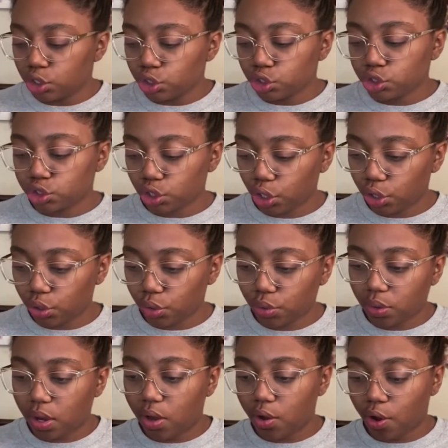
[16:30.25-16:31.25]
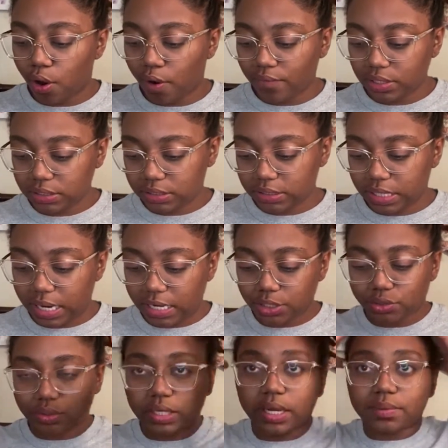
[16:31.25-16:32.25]
So already did that.
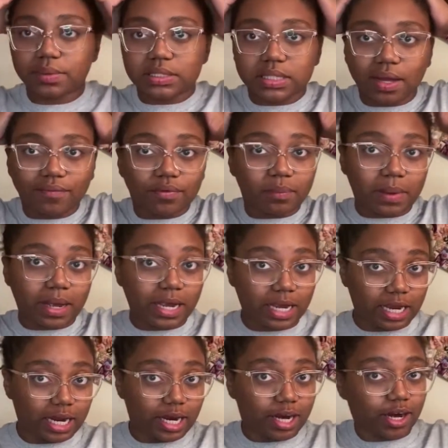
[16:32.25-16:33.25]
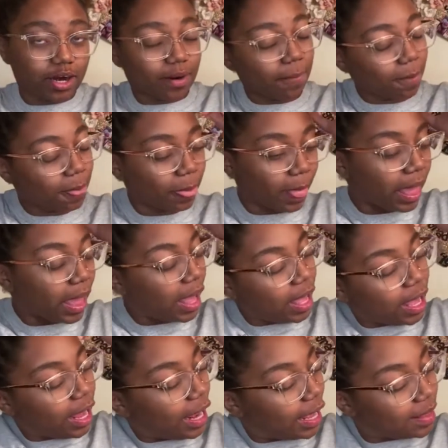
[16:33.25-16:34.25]
So now it's time for my hair.
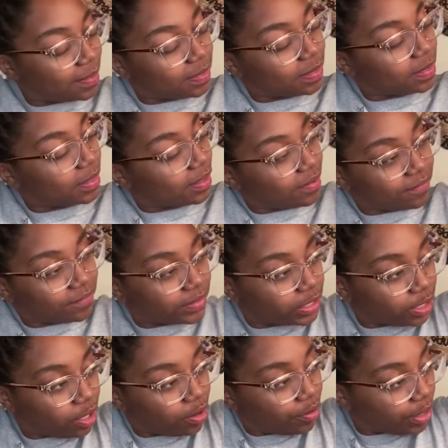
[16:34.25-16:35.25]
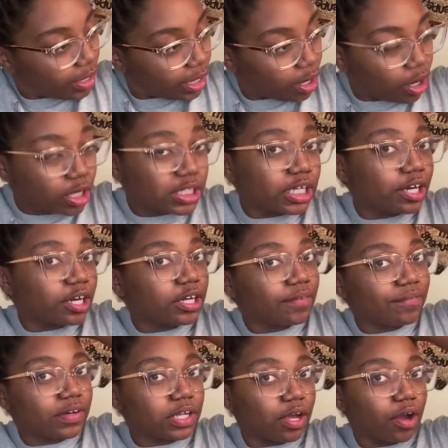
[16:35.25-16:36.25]
In the video, and earlier in the
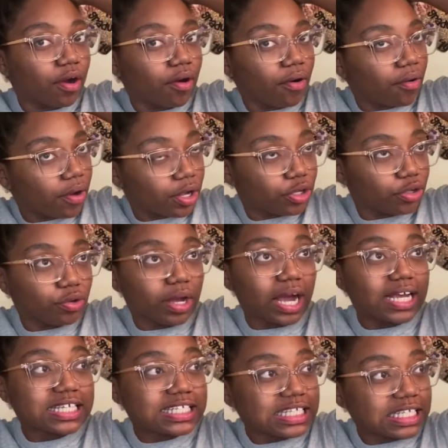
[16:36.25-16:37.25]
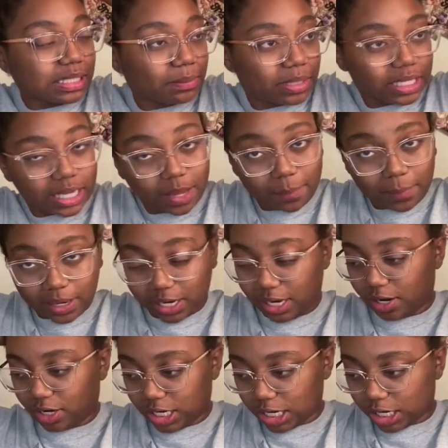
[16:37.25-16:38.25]
video, you guys see me get my
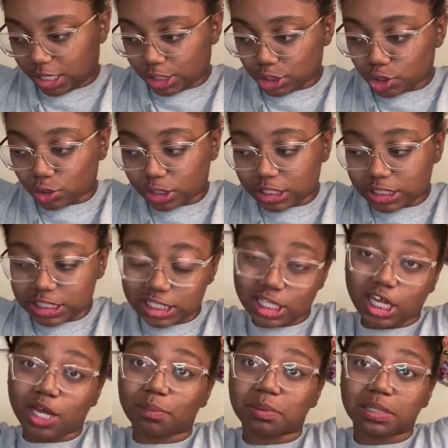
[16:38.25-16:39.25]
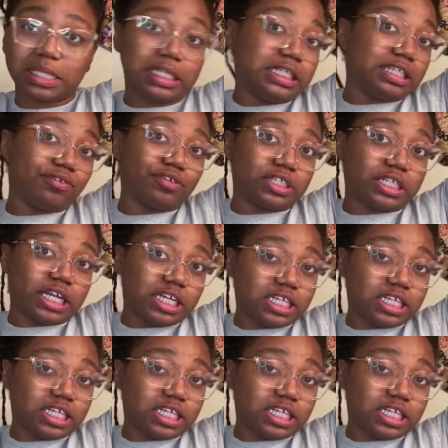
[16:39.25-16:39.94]
hair done. So this is a completely different day.